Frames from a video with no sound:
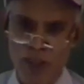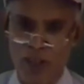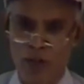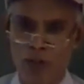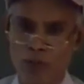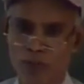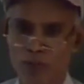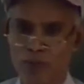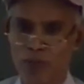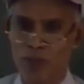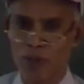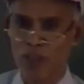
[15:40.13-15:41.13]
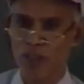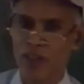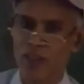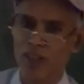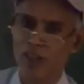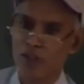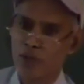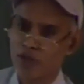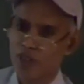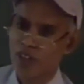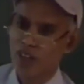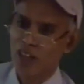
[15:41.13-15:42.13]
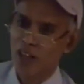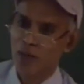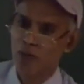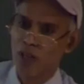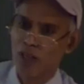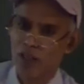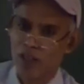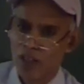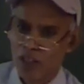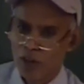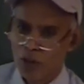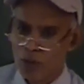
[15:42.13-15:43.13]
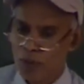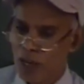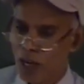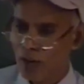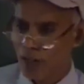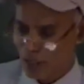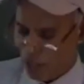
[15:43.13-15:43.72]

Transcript: or no, between no, say 10 and 1. So if you have as